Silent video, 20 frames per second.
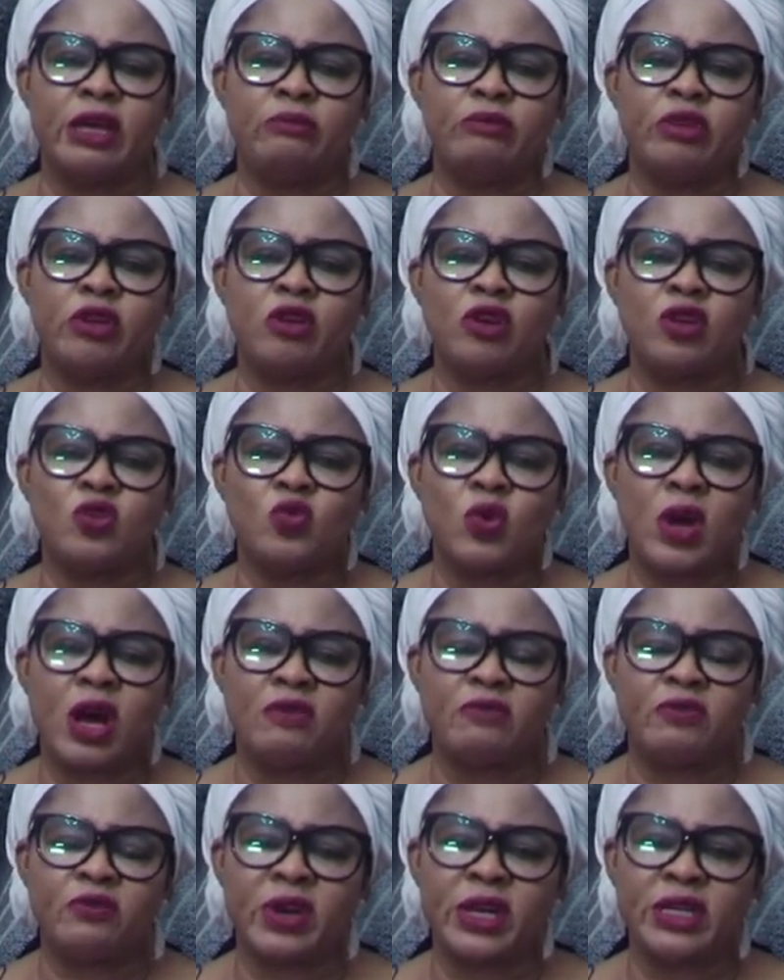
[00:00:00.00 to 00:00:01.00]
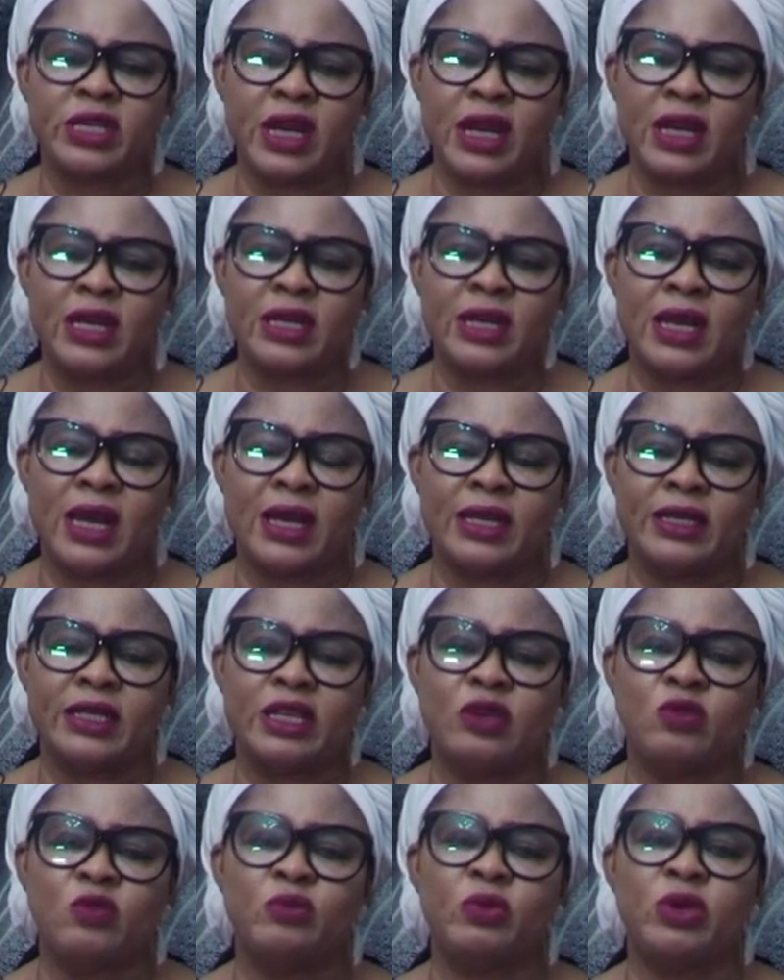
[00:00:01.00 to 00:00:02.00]
because we have fertile land,
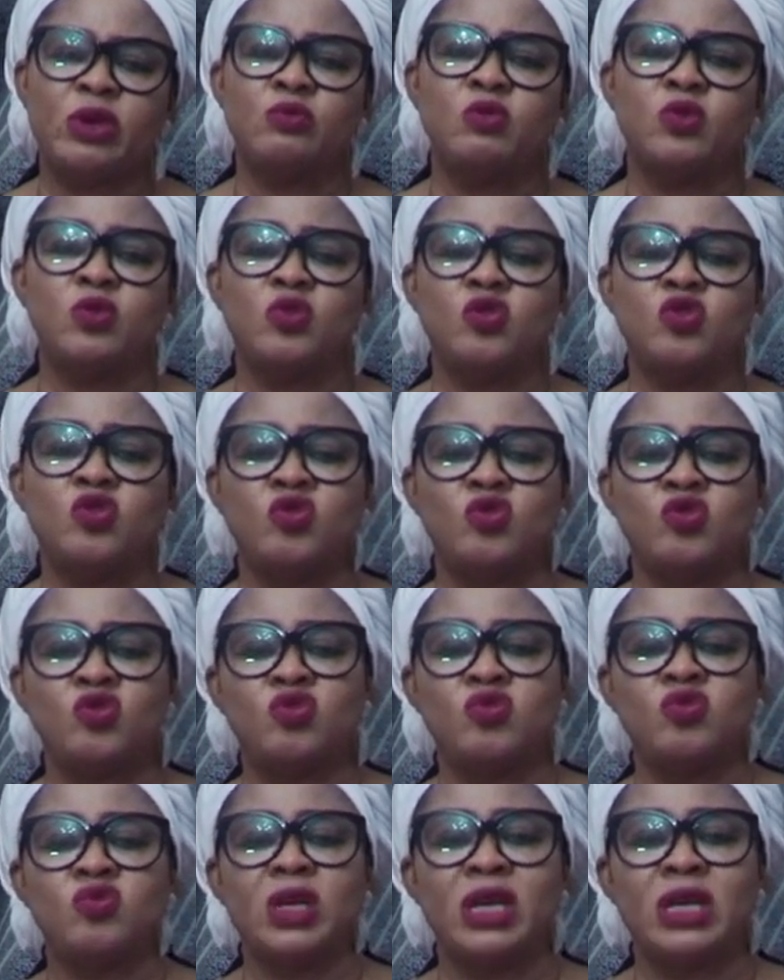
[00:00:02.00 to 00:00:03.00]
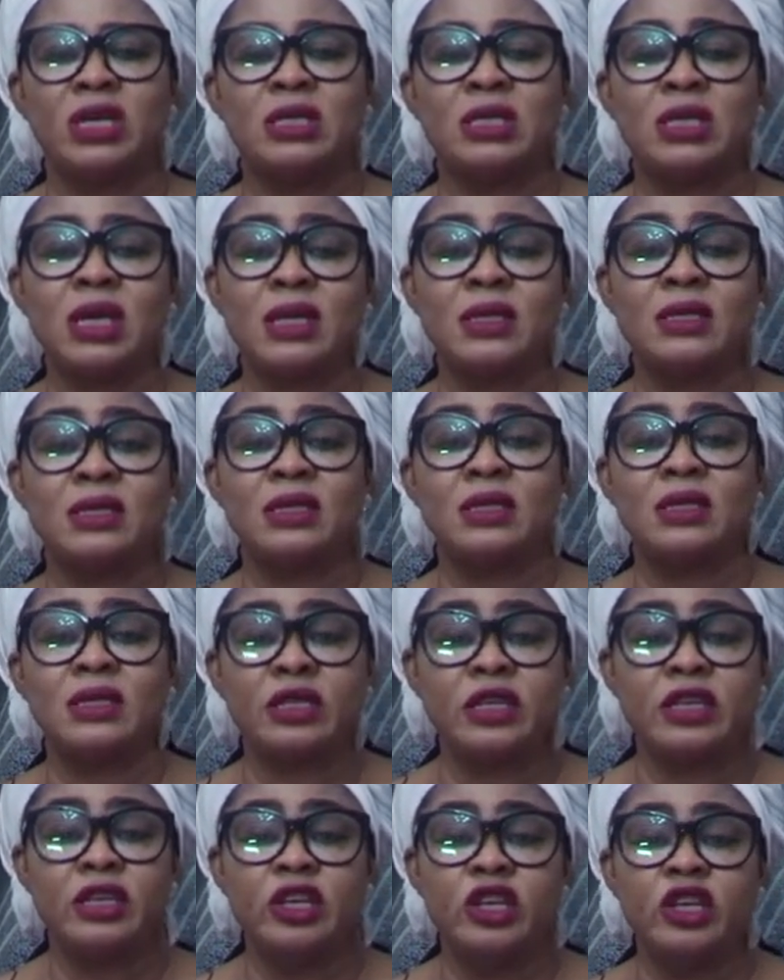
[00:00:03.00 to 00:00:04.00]
they will be able to do
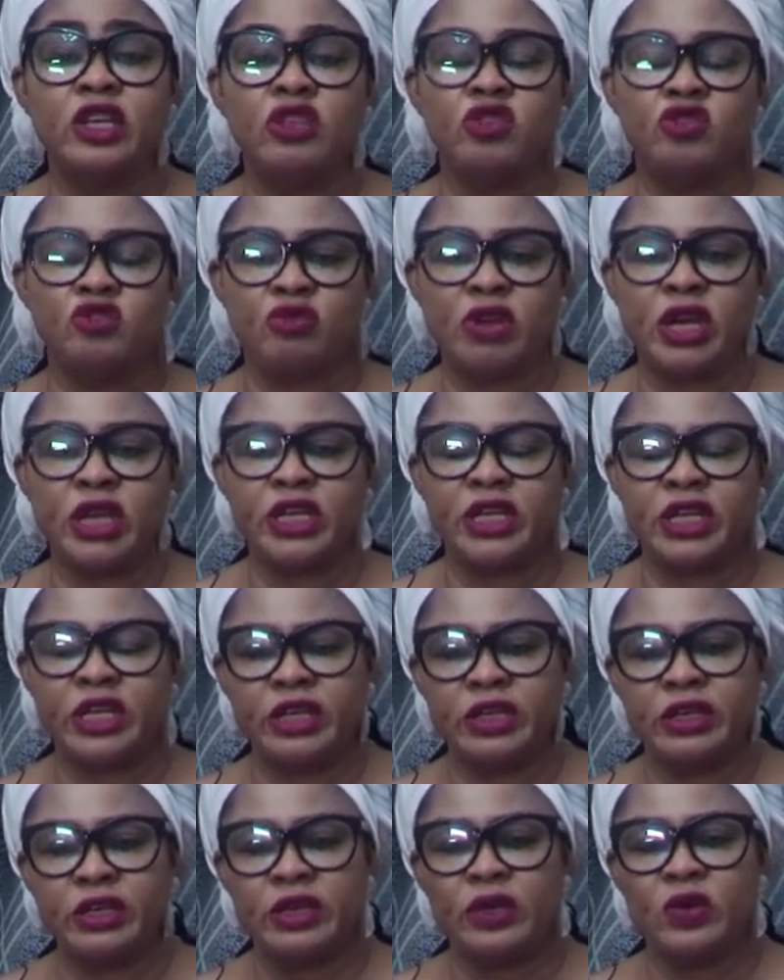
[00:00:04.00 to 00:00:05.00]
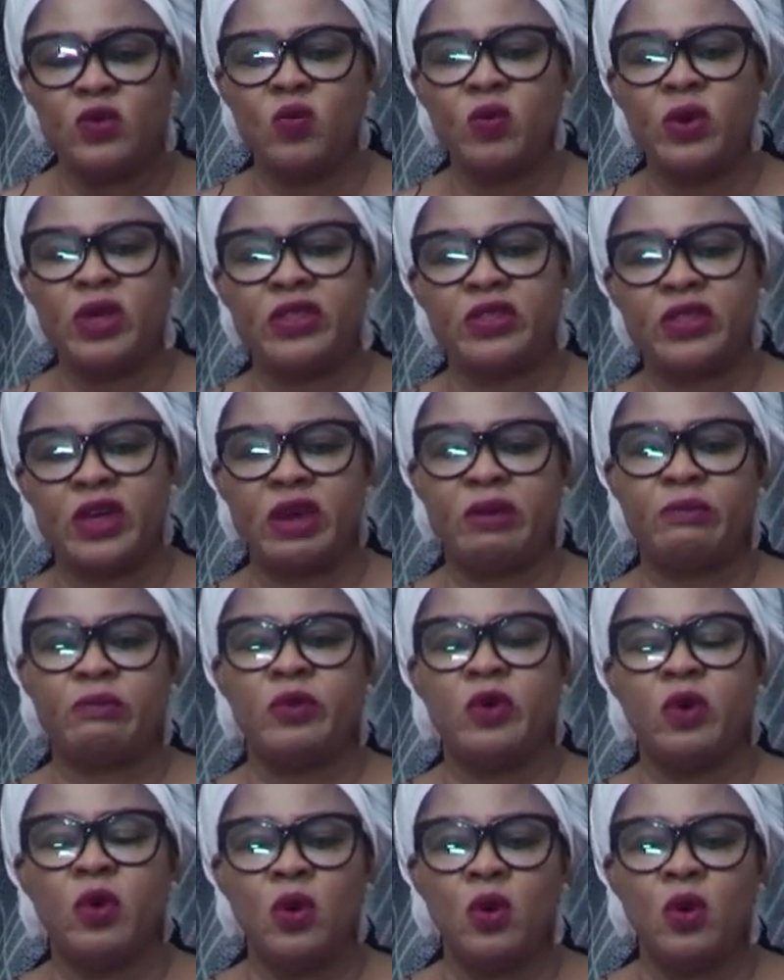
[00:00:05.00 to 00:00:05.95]
intercity trading with them.